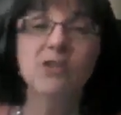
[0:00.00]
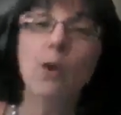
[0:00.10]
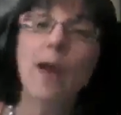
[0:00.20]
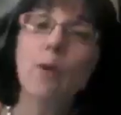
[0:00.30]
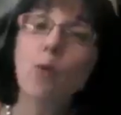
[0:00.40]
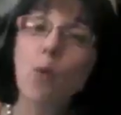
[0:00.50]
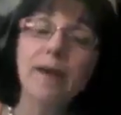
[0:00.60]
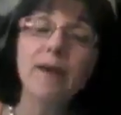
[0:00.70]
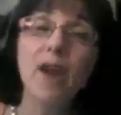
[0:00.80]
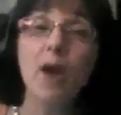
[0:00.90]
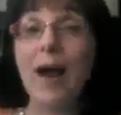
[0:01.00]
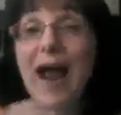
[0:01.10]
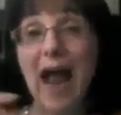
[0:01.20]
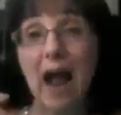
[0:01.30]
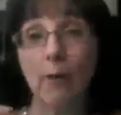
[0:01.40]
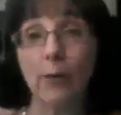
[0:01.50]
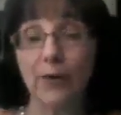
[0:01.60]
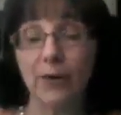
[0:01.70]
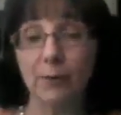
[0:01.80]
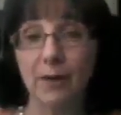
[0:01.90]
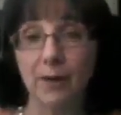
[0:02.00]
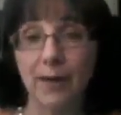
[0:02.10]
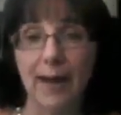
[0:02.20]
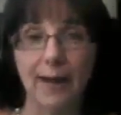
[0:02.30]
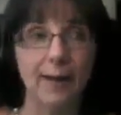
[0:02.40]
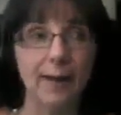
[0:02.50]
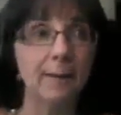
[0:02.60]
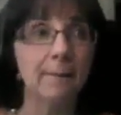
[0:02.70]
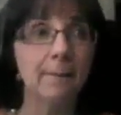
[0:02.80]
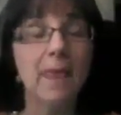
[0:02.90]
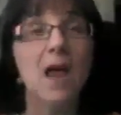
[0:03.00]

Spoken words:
So I want to know how they're communicating.